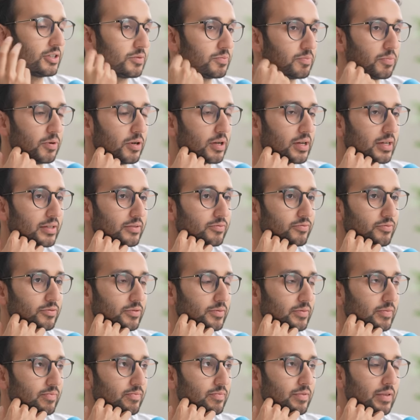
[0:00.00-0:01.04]
Just put
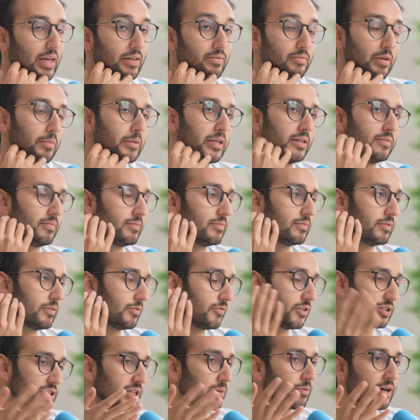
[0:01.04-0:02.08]
the
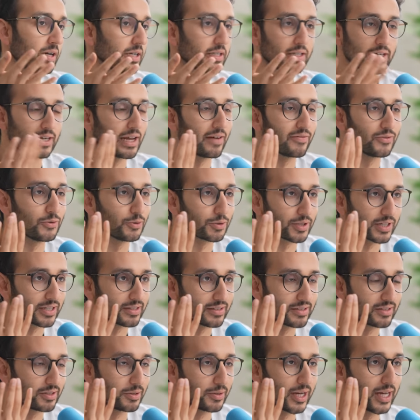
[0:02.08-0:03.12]
first time around, I didn't have an
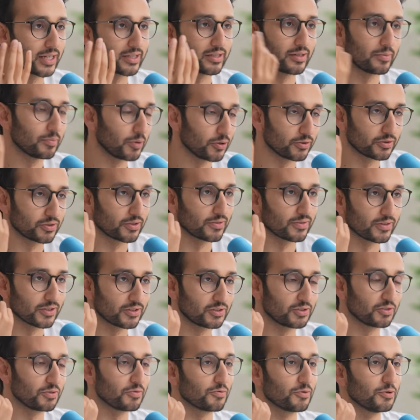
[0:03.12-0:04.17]
audience. So I had to post on the
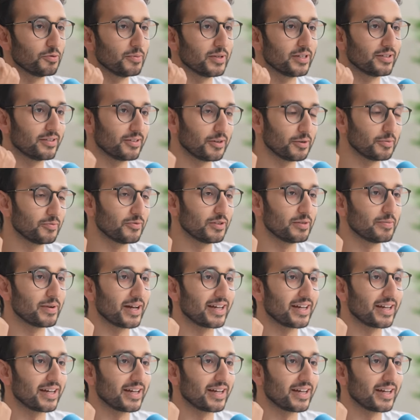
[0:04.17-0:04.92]
student room and hope for the